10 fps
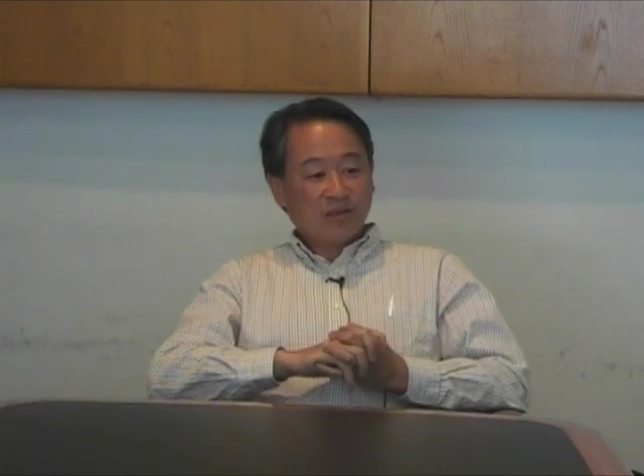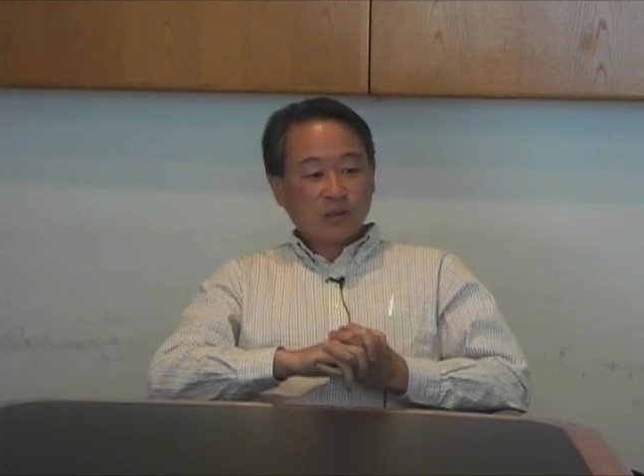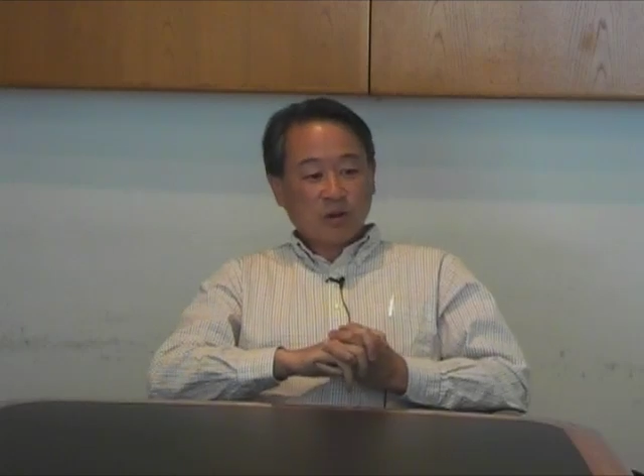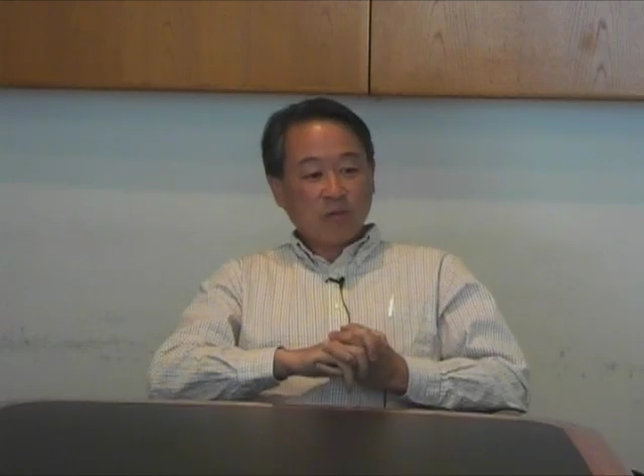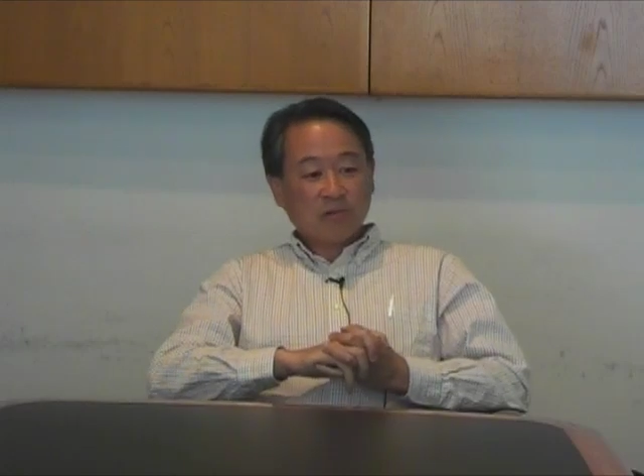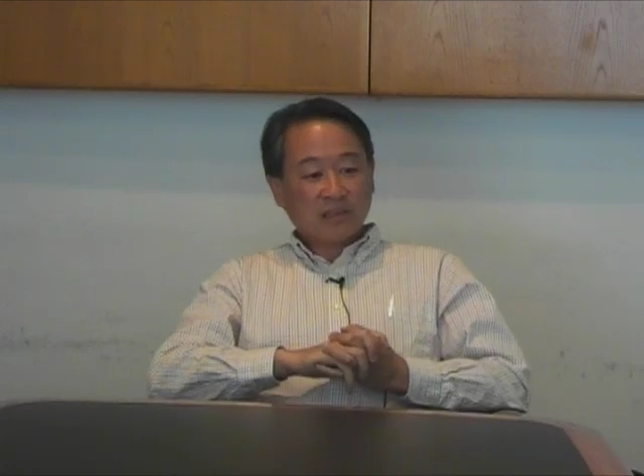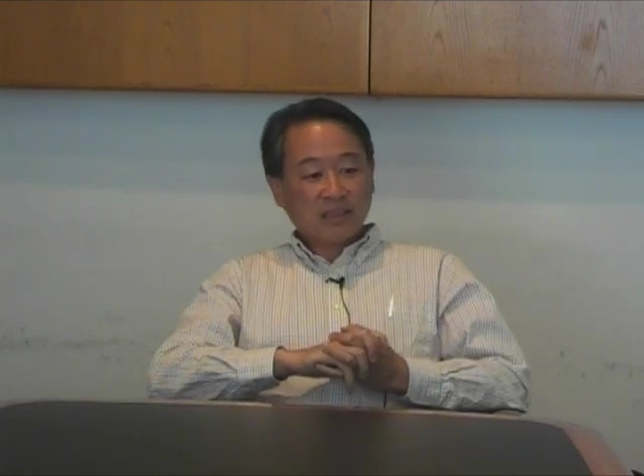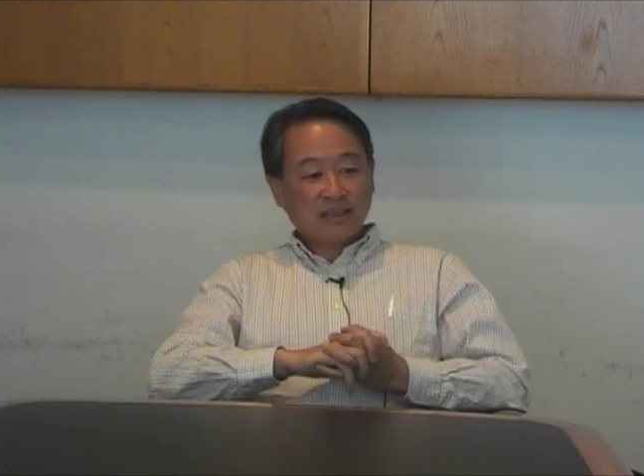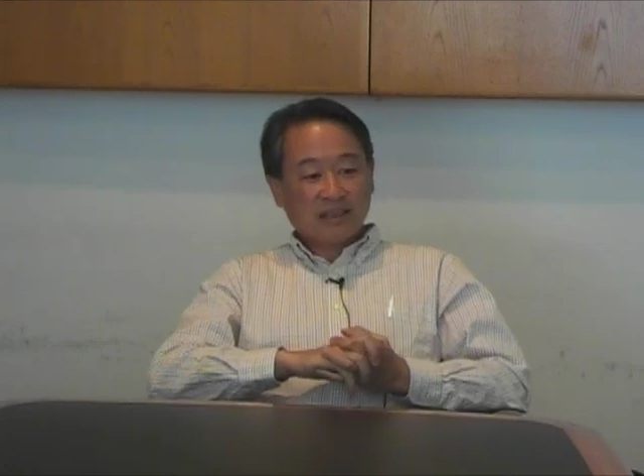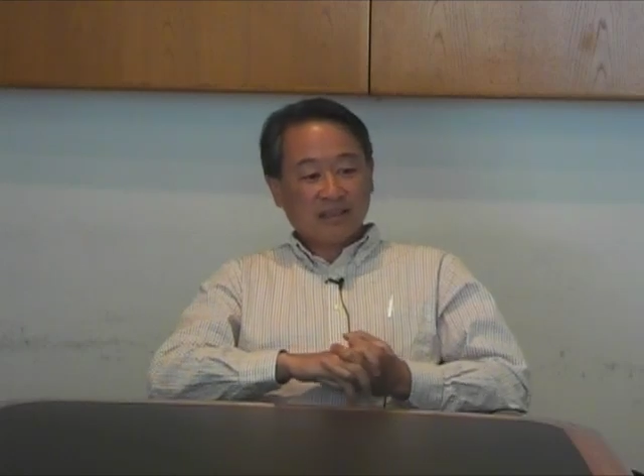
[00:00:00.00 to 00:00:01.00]
which
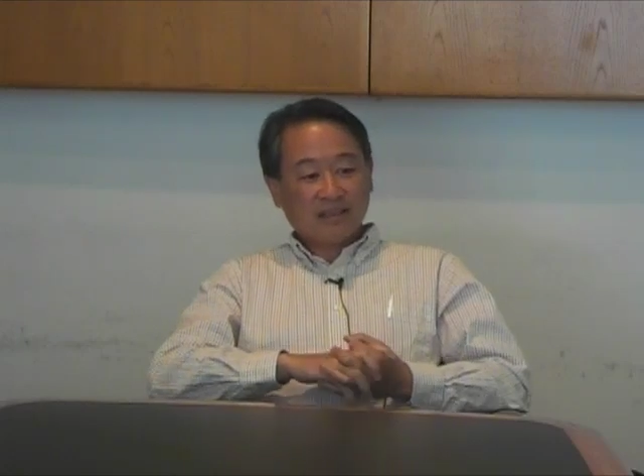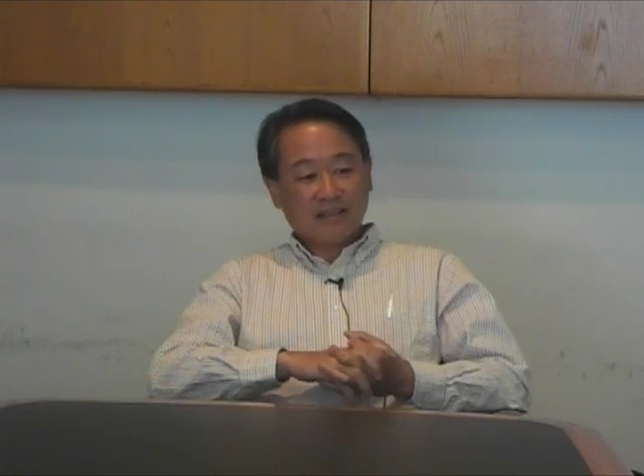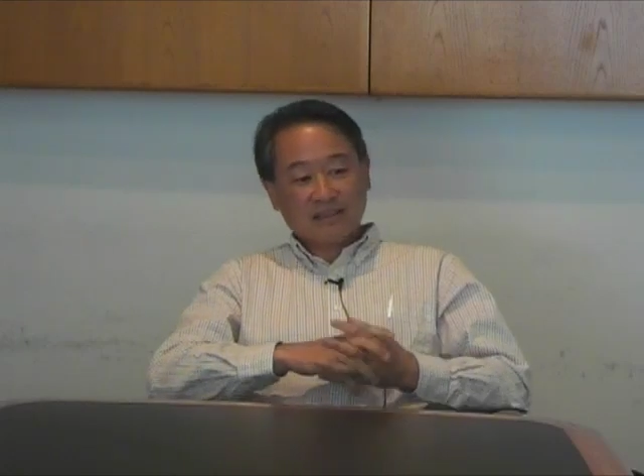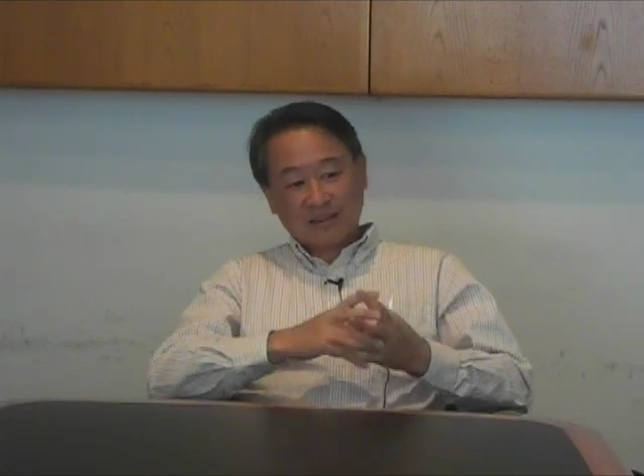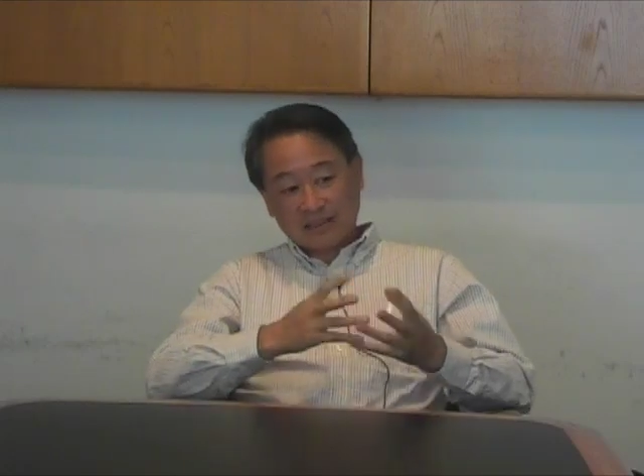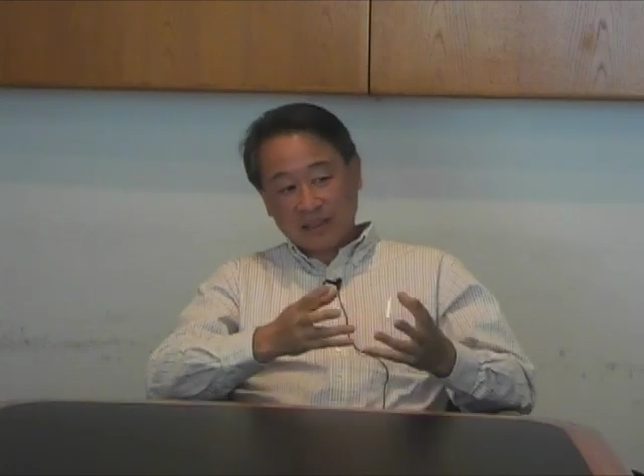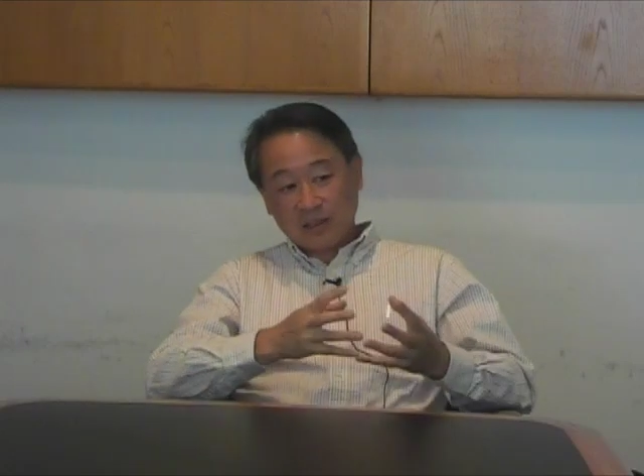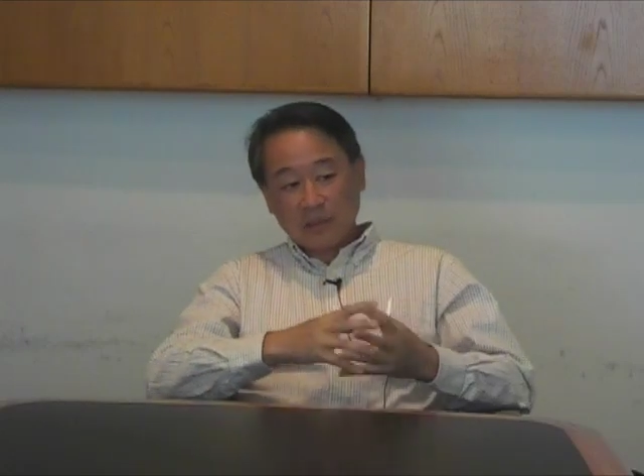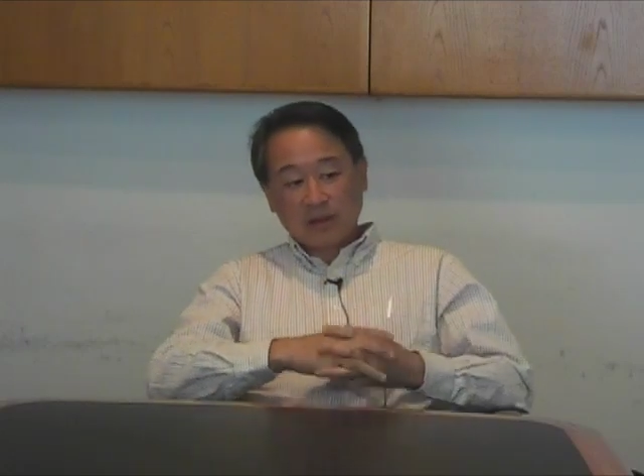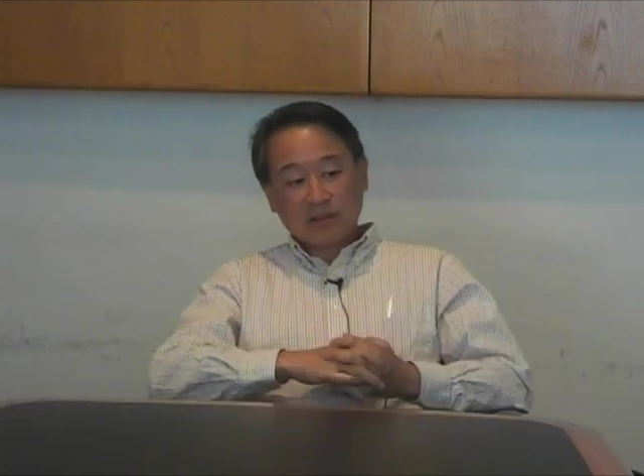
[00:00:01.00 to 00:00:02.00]
hopefully can
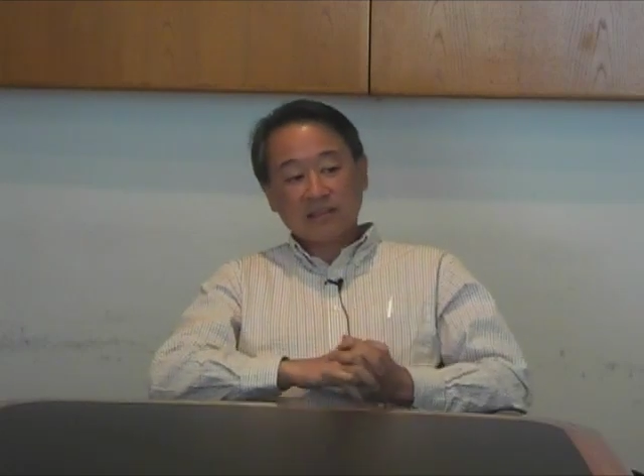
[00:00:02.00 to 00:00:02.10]
lead to better